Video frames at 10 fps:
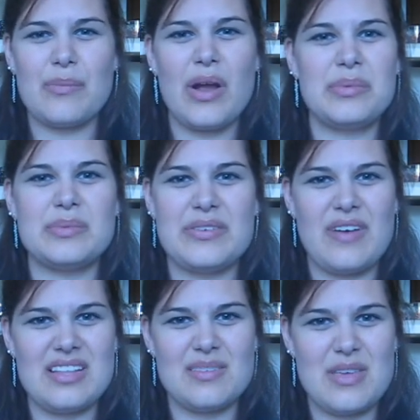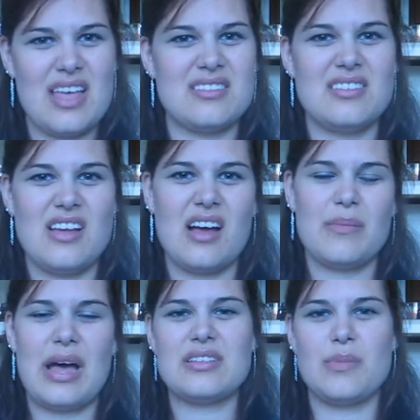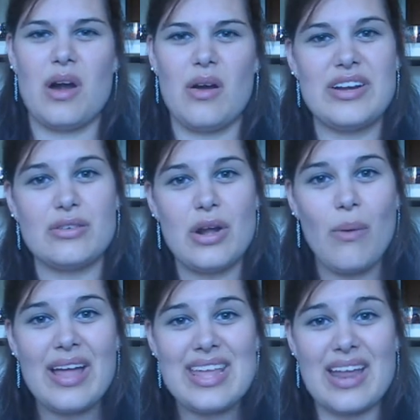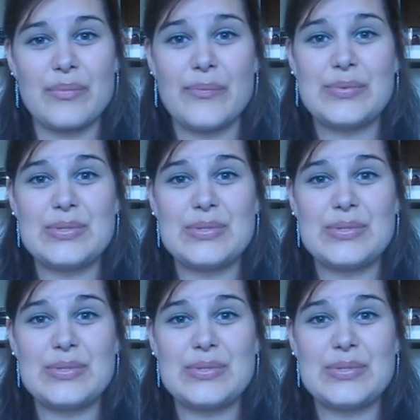I'll probably find something else to talk about tomorrow. I don't know what yet.